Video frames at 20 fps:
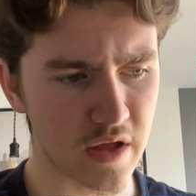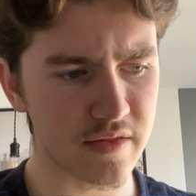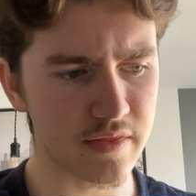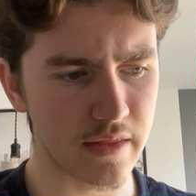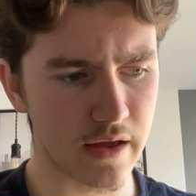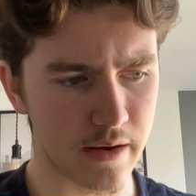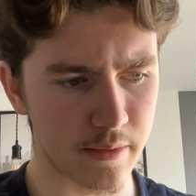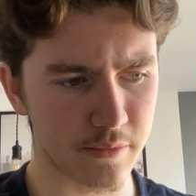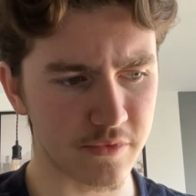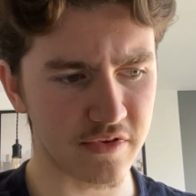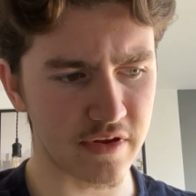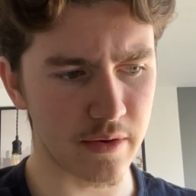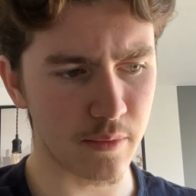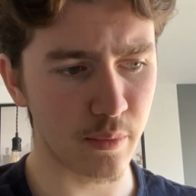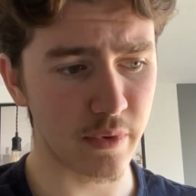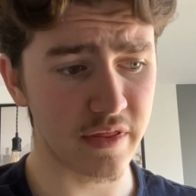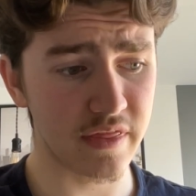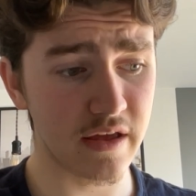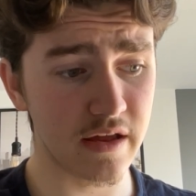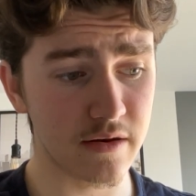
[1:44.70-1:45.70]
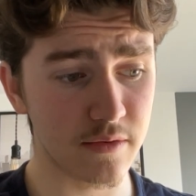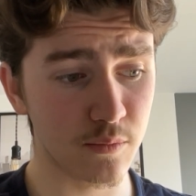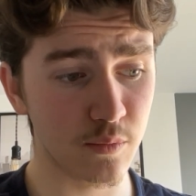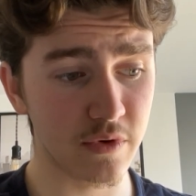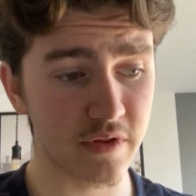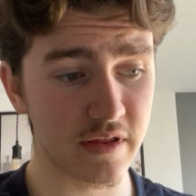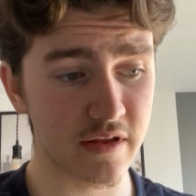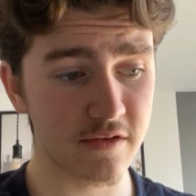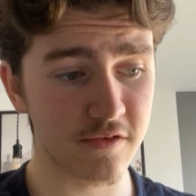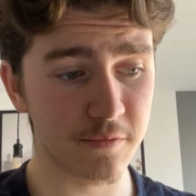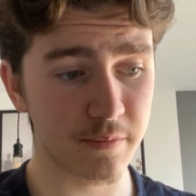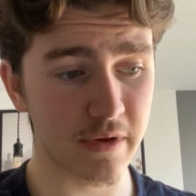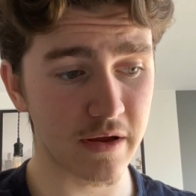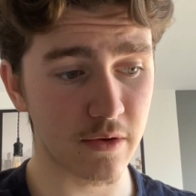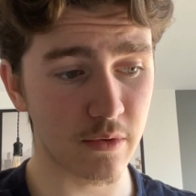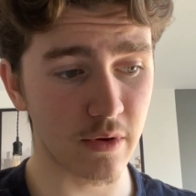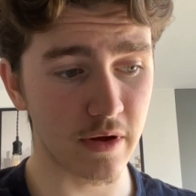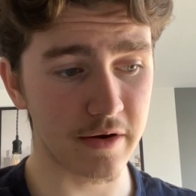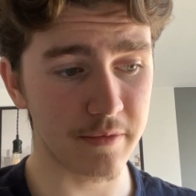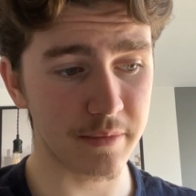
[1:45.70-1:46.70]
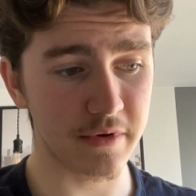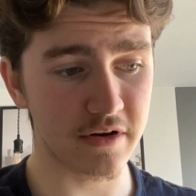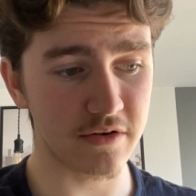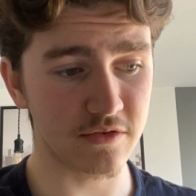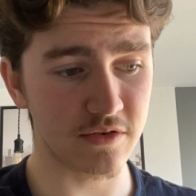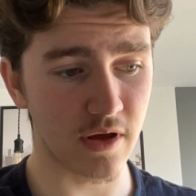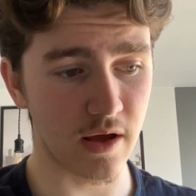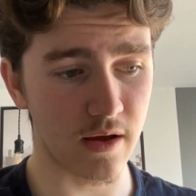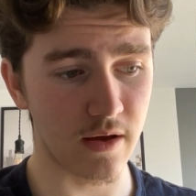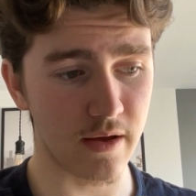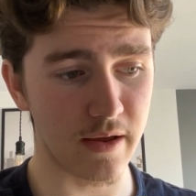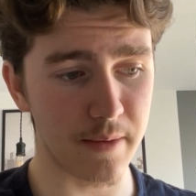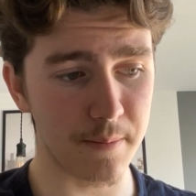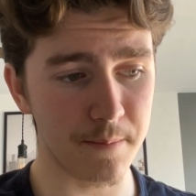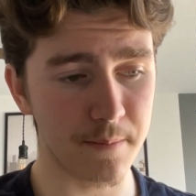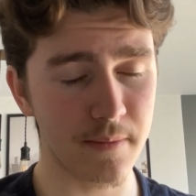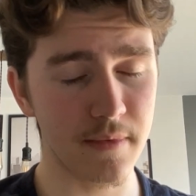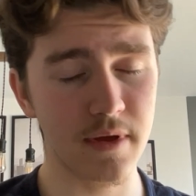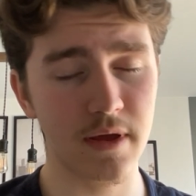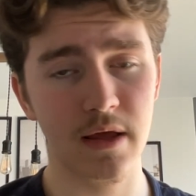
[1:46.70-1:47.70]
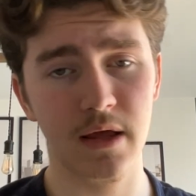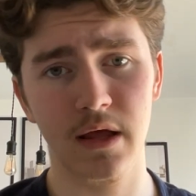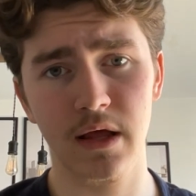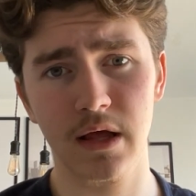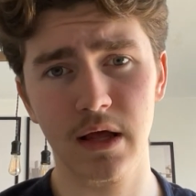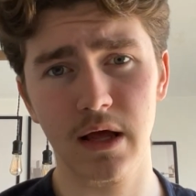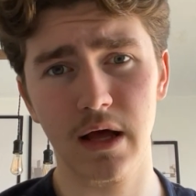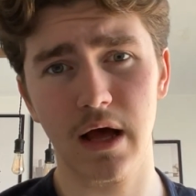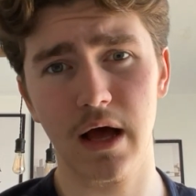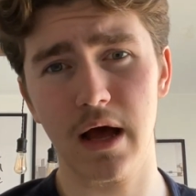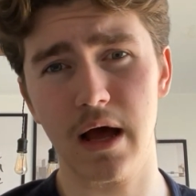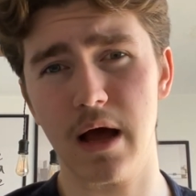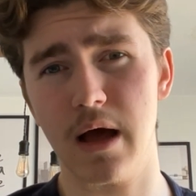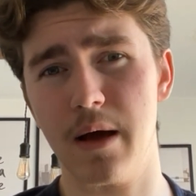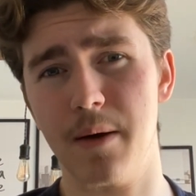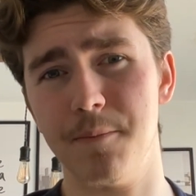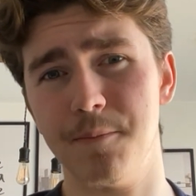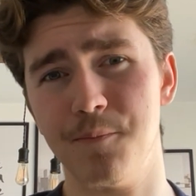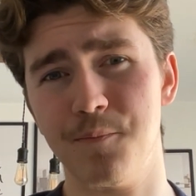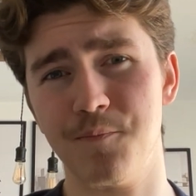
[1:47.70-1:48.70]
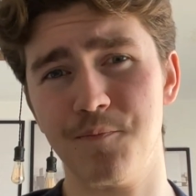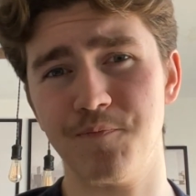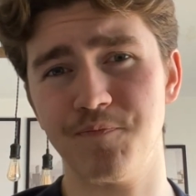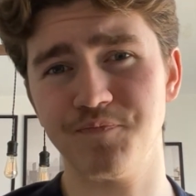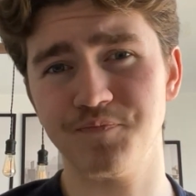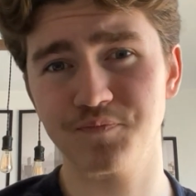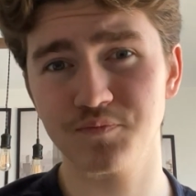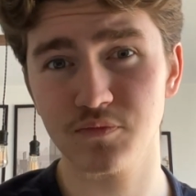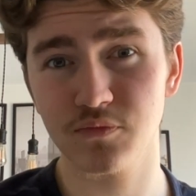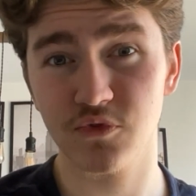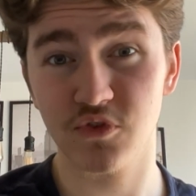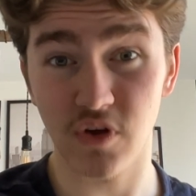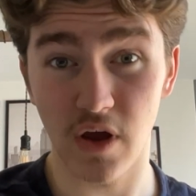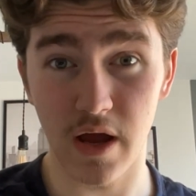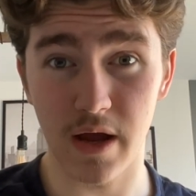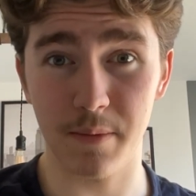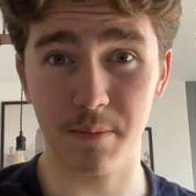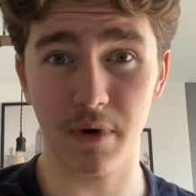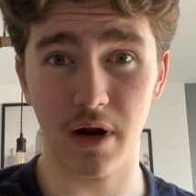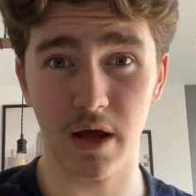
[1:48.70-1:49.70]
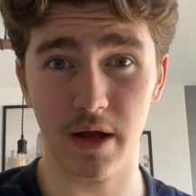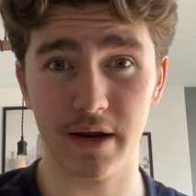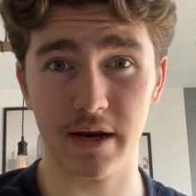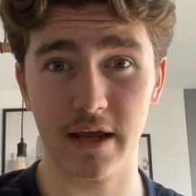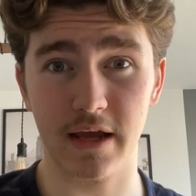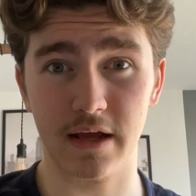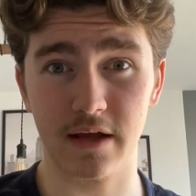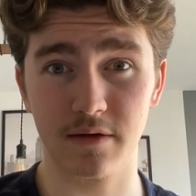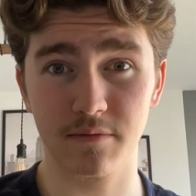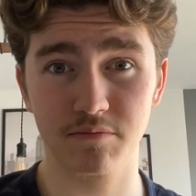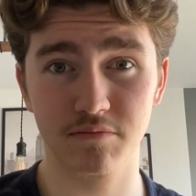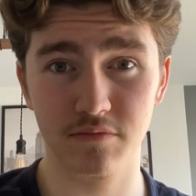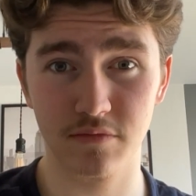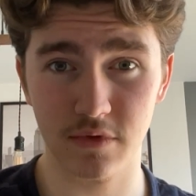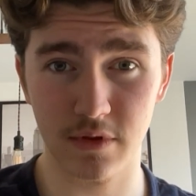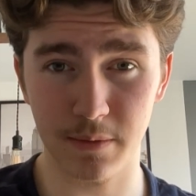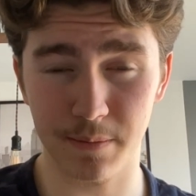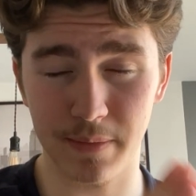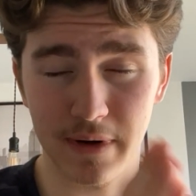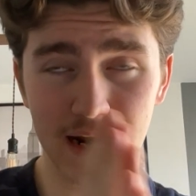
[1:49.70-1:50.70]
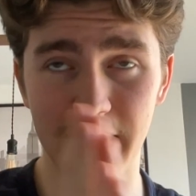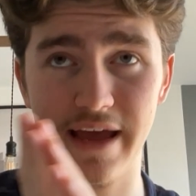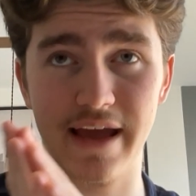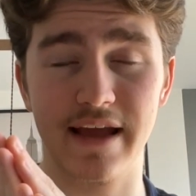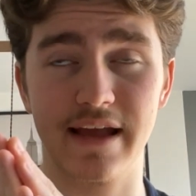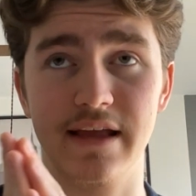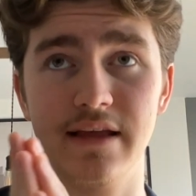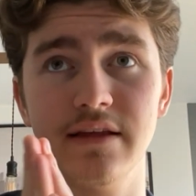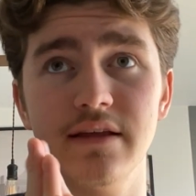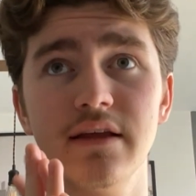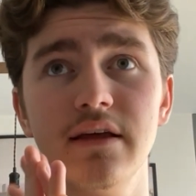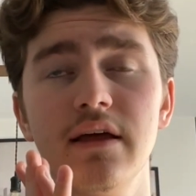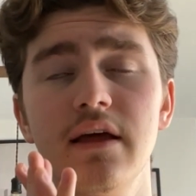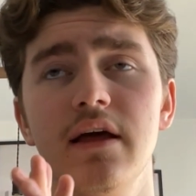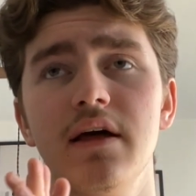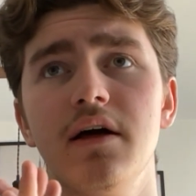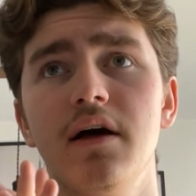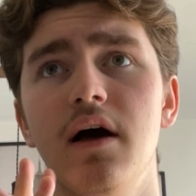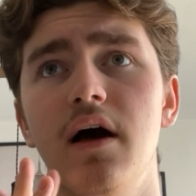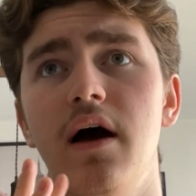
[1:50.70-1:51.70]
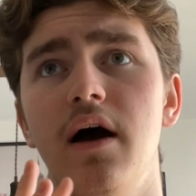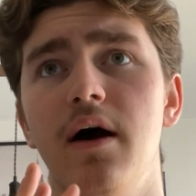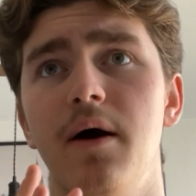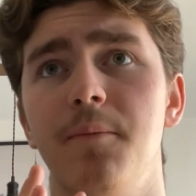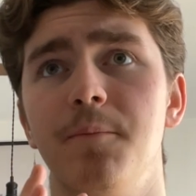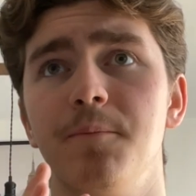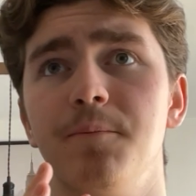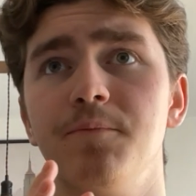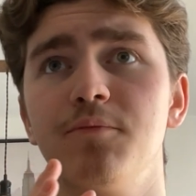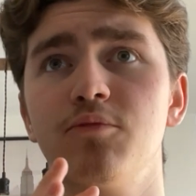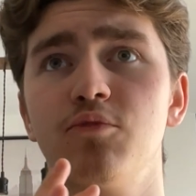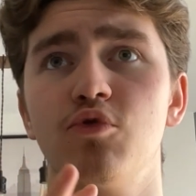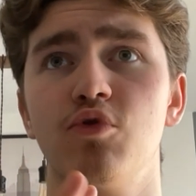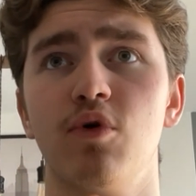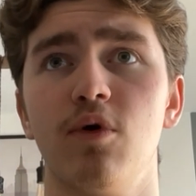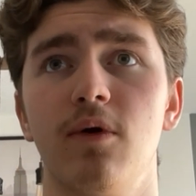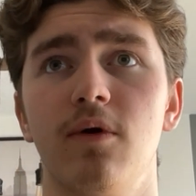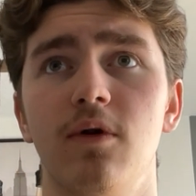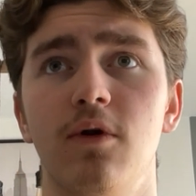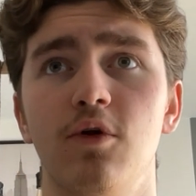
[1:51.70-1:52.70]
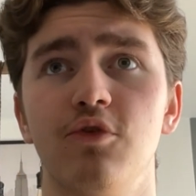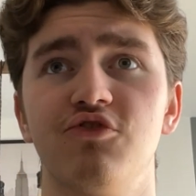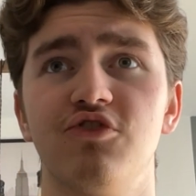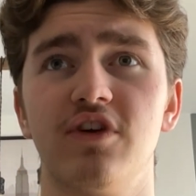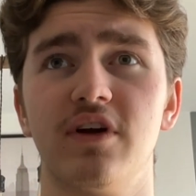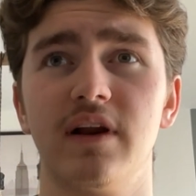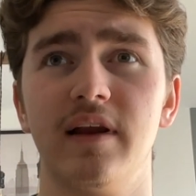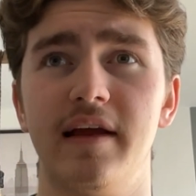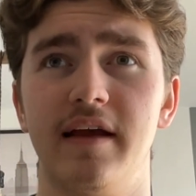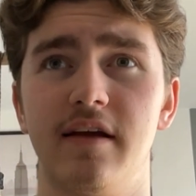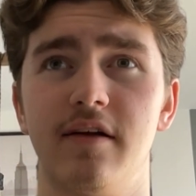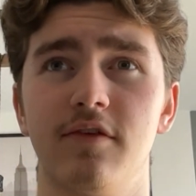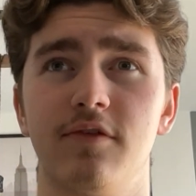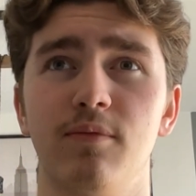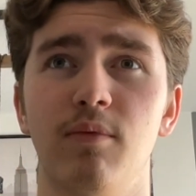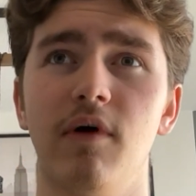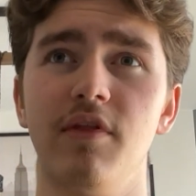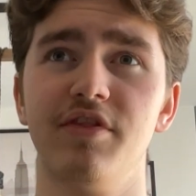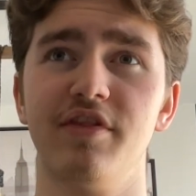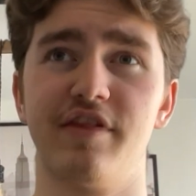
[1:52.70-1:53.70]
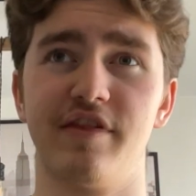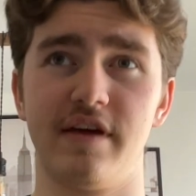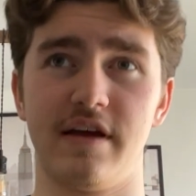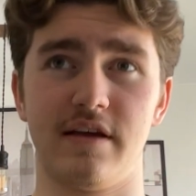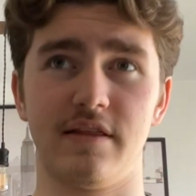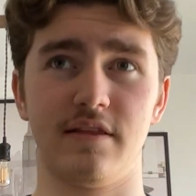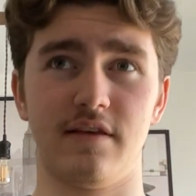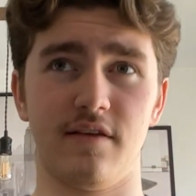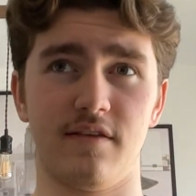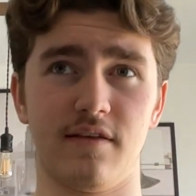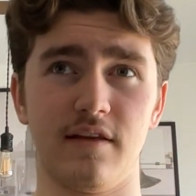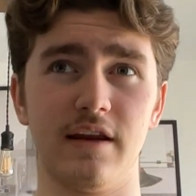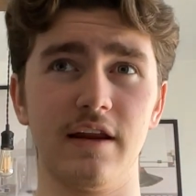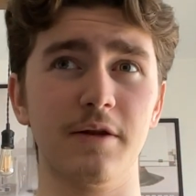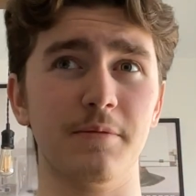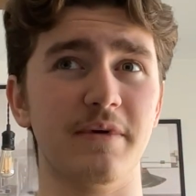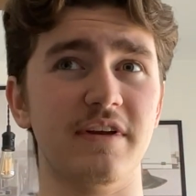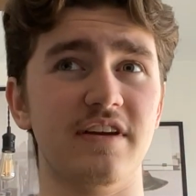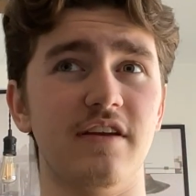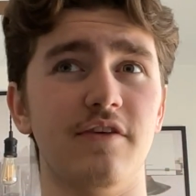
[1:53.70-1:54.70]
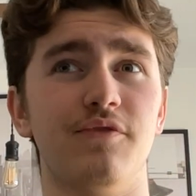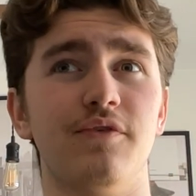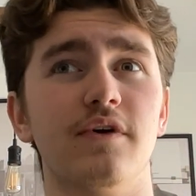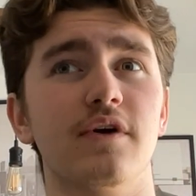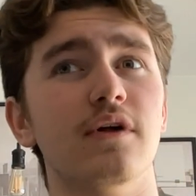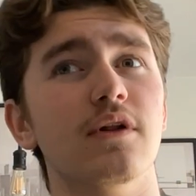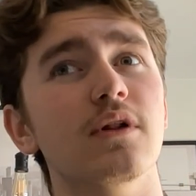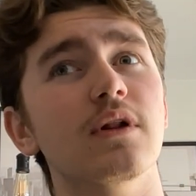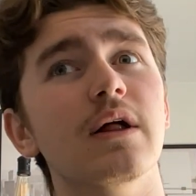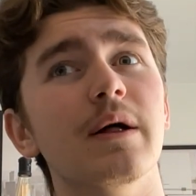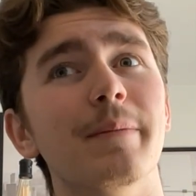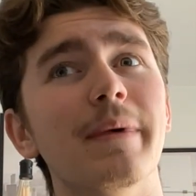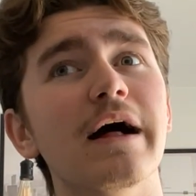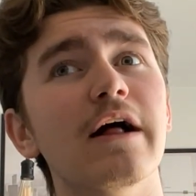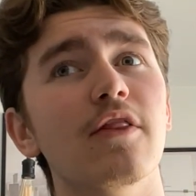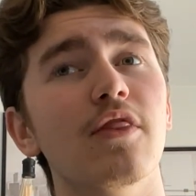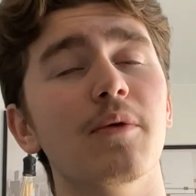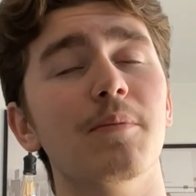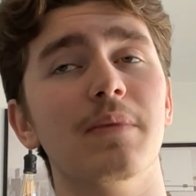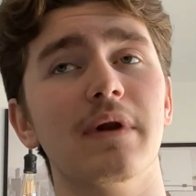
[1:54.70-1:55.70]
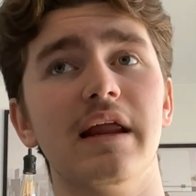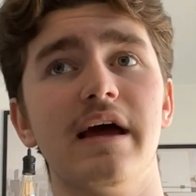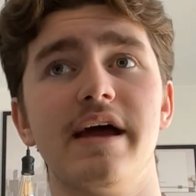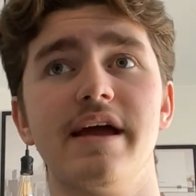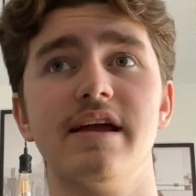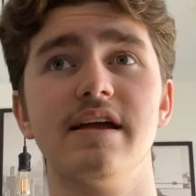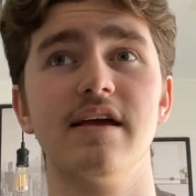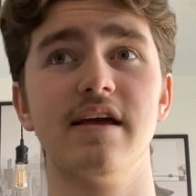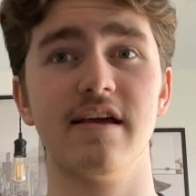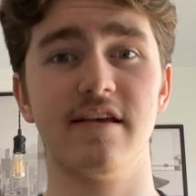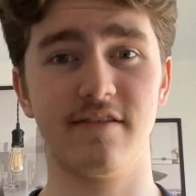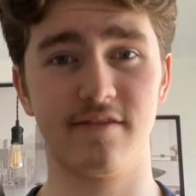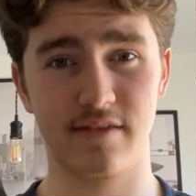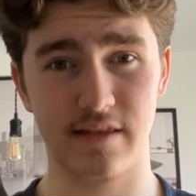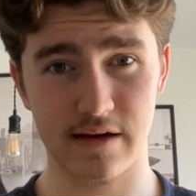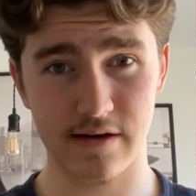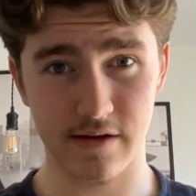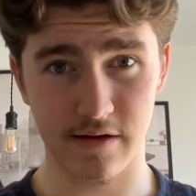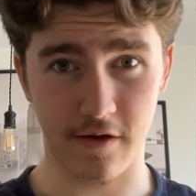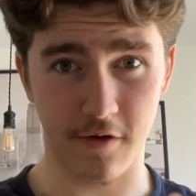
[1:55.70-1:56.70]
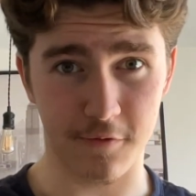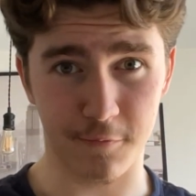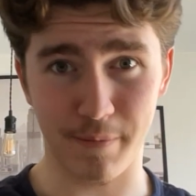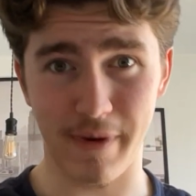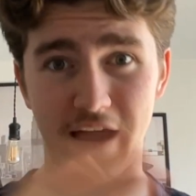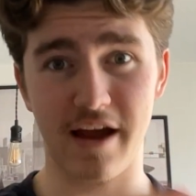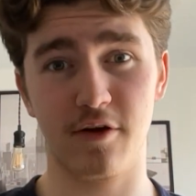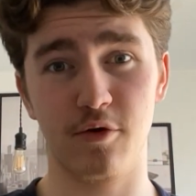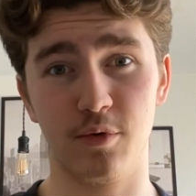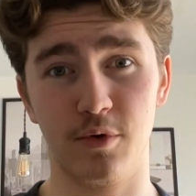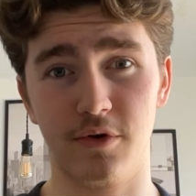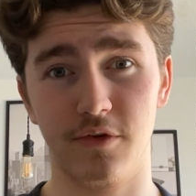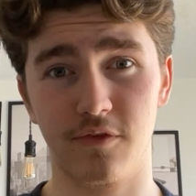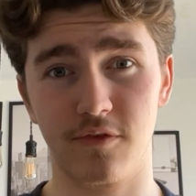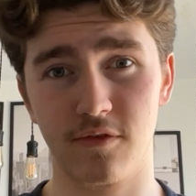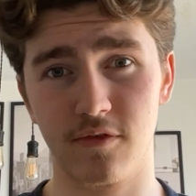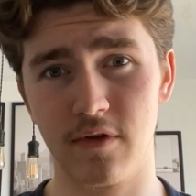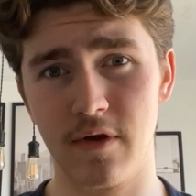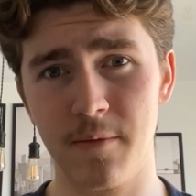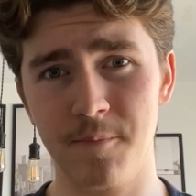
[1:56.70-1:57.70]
That was it. We then spent quite a bit of time timelining the play chronologically, because one thing that's a little bit difficult about the play is that it goes backwards.